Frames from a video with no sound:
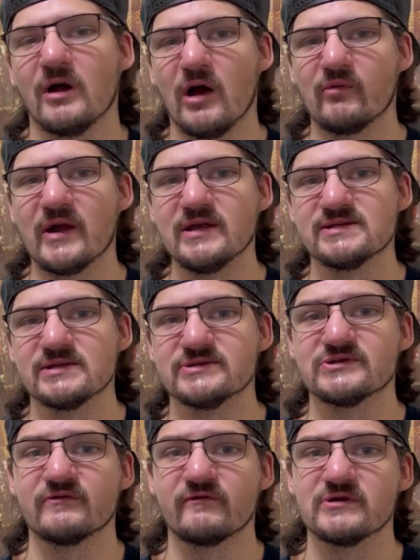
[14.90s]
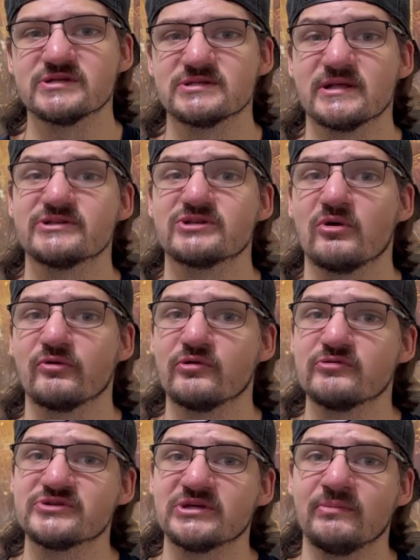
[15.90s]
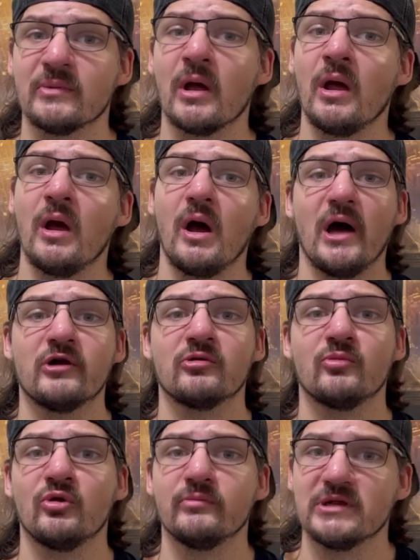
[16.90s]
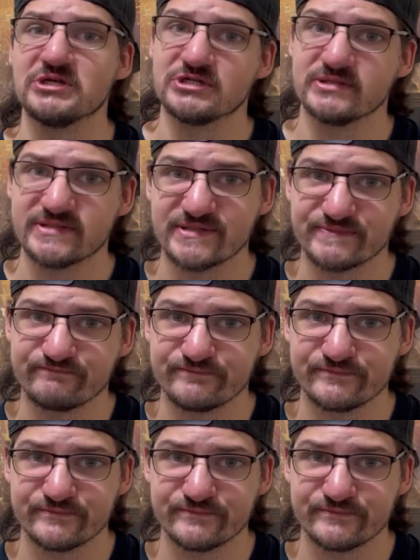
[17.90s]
All right, so first, let's go through some honorable mentions